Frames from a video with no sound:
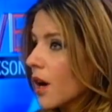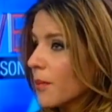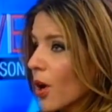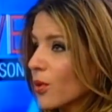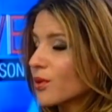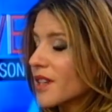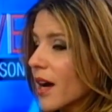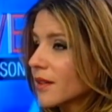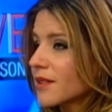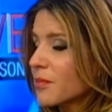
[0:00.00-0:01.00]
am not old
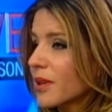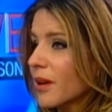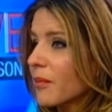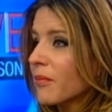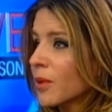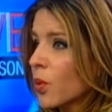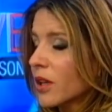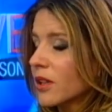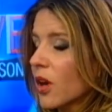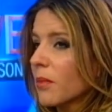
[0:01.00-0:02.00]
yet, but I'm
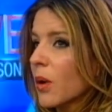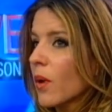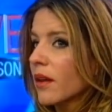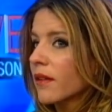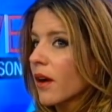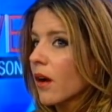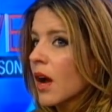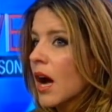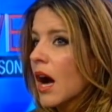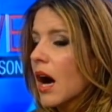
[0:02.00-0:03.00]
quickly on my way there.
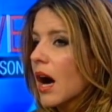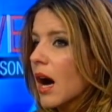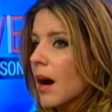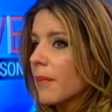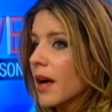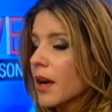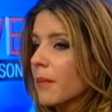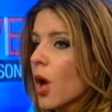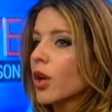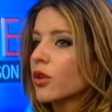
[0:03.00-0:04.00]
Um, and
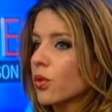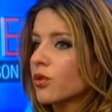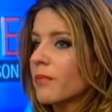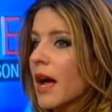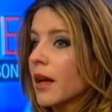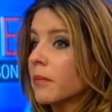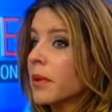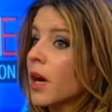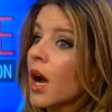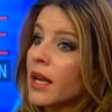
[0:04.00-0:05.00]
I'm not an old man,
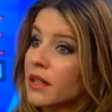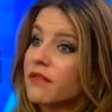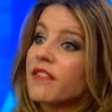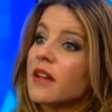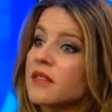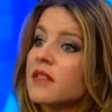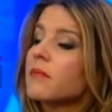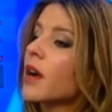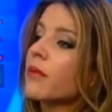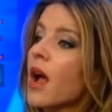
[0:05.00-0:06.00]
but I confess
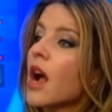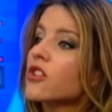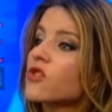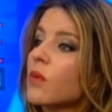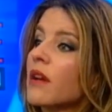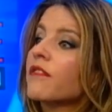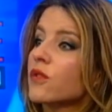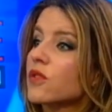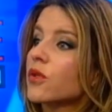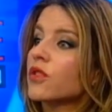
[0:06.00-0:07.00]
that my reaction when I
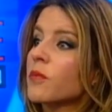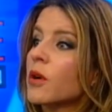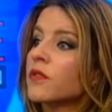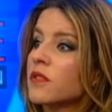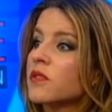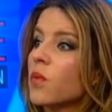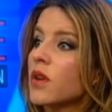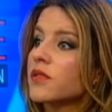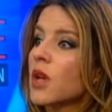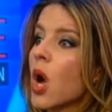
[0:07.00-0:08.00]
first learned about this
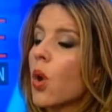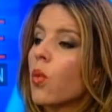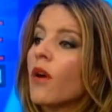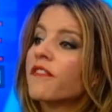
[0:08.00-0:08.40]
was, but even well,